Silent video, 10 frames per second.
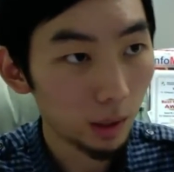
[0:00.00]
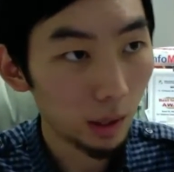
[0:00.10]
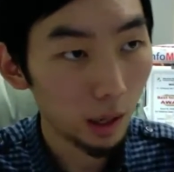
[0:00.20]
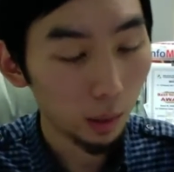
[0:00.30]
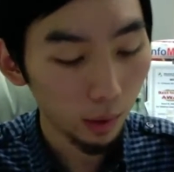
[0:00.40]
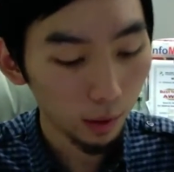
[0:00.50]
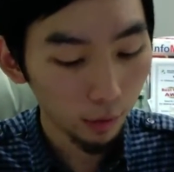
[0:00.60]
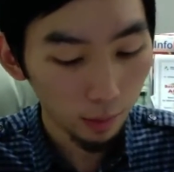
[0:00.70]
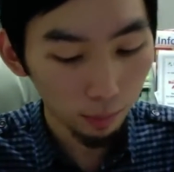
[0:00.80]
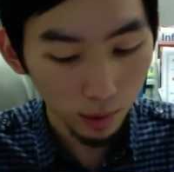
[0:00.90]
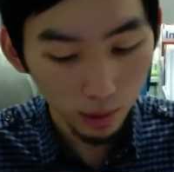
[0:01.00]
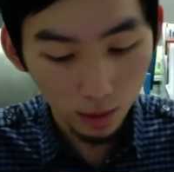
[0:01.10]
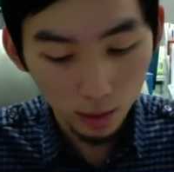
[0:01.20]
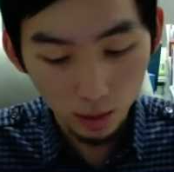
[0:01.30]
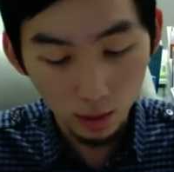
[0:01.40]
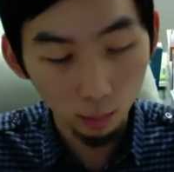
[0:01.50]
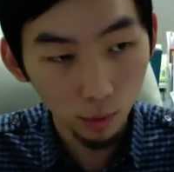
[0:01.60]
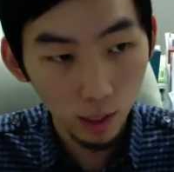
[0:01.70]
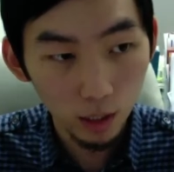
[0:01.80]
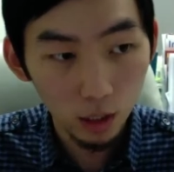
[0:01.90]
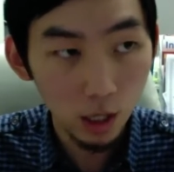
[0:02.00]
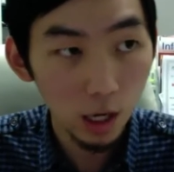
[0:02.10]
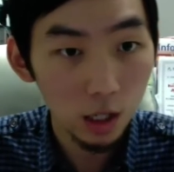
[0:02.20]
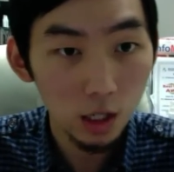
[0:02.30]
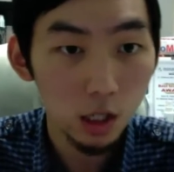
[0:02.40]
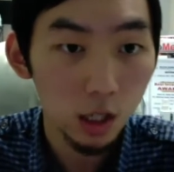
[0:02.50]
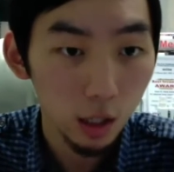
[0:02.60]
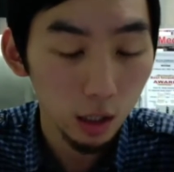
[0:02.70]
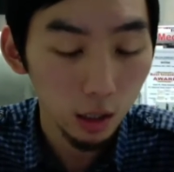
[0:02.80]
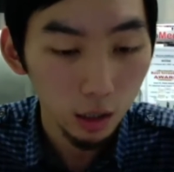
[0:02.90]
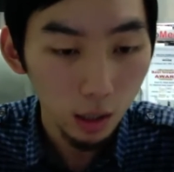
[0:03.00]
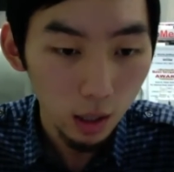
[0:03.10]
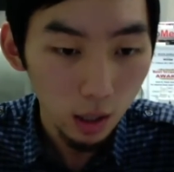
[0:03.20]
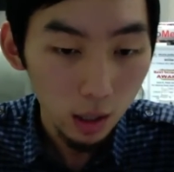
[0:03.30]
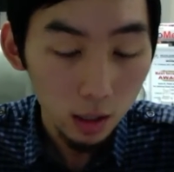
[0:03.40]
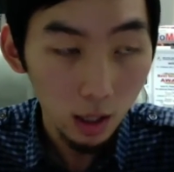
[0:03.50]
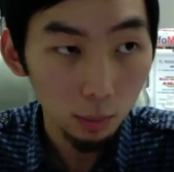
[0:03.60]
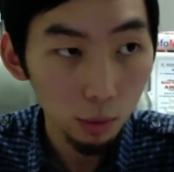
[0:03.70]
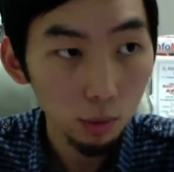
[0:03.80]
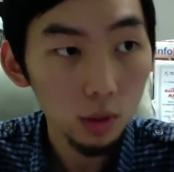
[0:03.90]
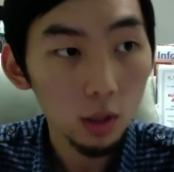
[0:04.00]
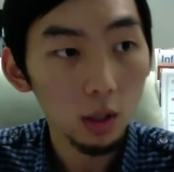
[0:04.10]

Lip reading: One of them is the price change in shampoos.